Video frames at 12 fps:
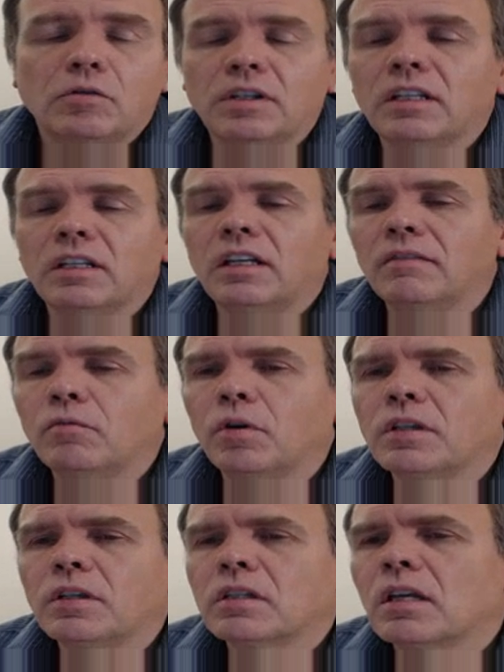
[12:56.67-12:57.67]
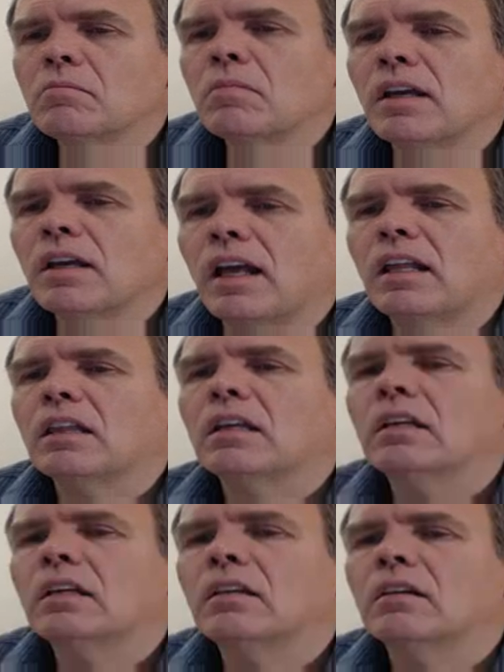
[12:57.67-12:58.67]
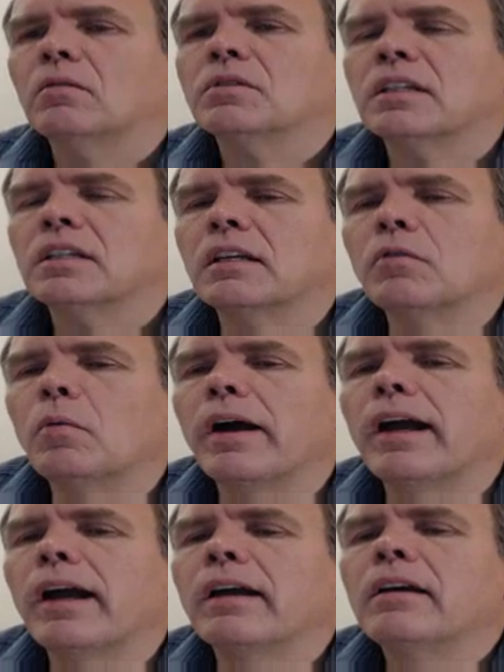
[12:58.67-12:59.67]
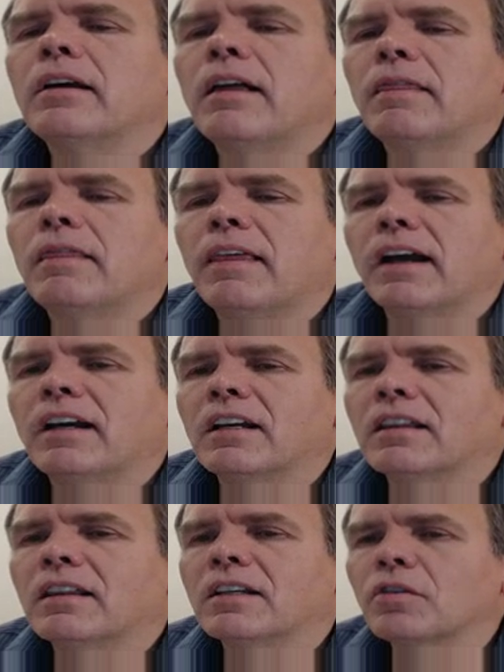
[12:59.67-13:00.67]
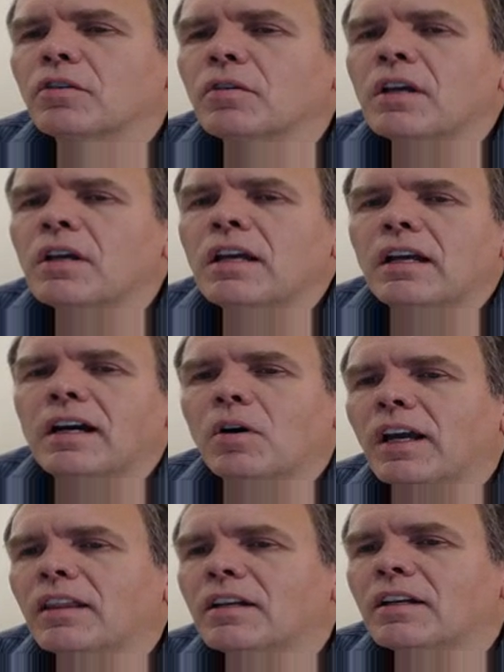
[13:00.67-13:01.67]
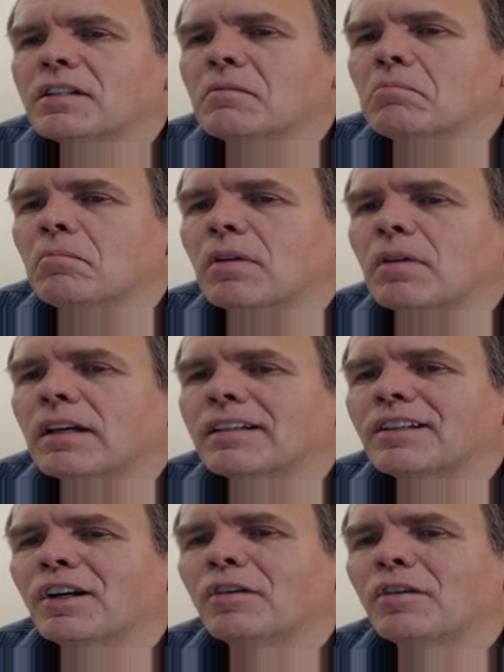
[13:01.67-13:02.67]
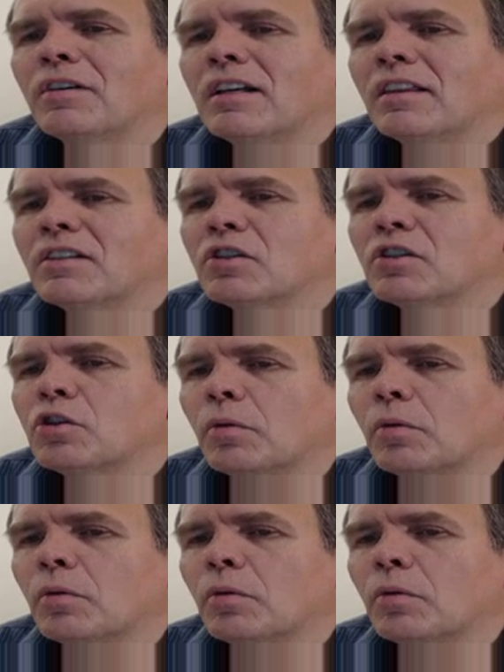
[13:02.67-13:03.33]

didn't invoice them anything, it was a giveaway, that kind of thing. So okay that it's in, this is